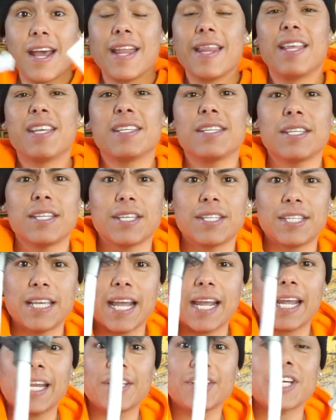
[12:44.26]
This is the
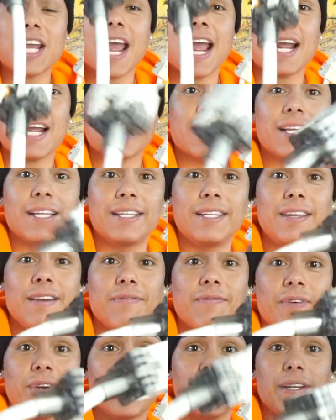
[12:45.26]
second jack,
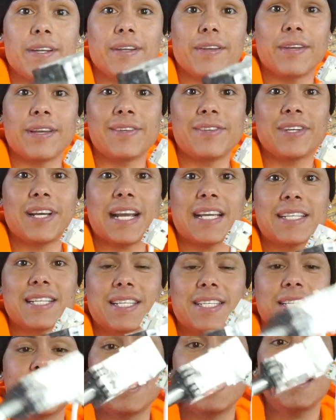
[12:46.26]
different as you guys can
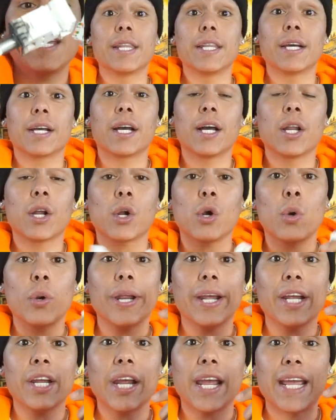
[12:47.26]
see. The color
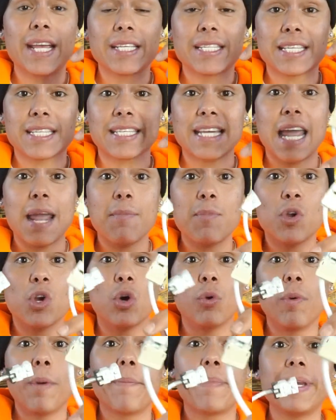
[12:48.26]
coding is the same, you
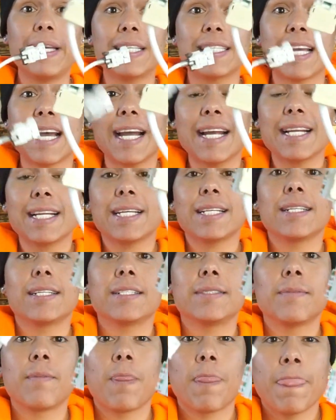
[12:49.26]
go with B side.
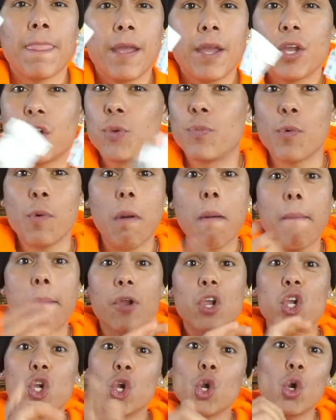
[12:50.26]
Remember,
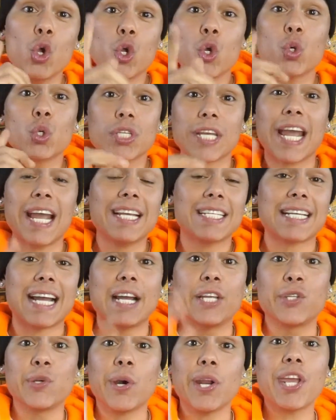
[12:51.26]
you don't use A
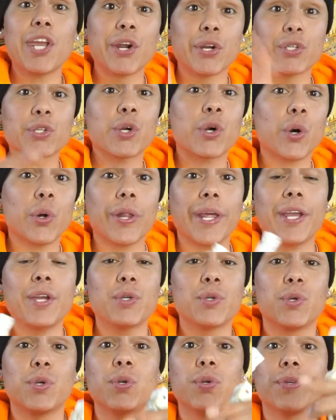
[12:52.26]
side. 20 years ago they
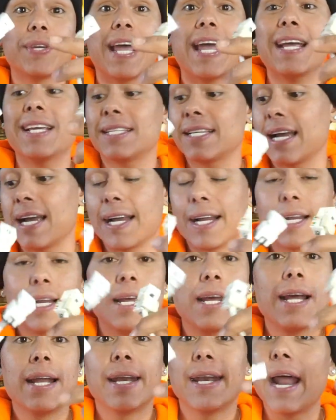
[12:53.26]
used to use A side.
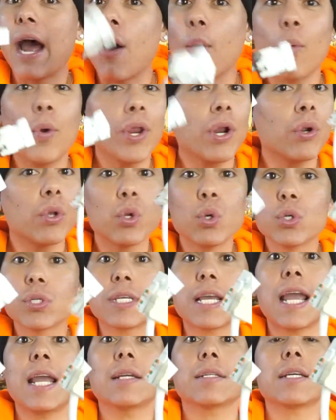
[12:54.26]
Now we don't use
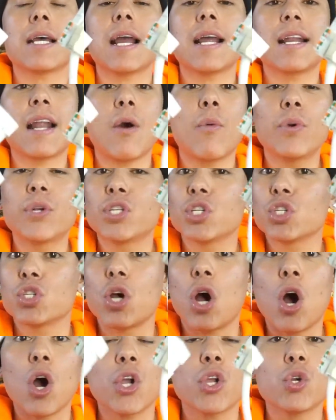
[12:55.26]
A side, now we
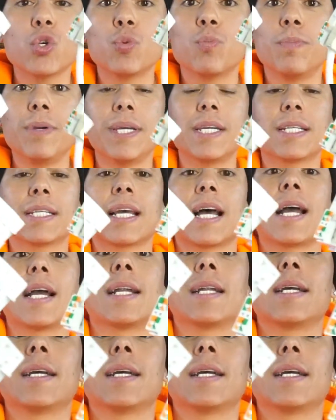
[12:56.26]
just all use B side.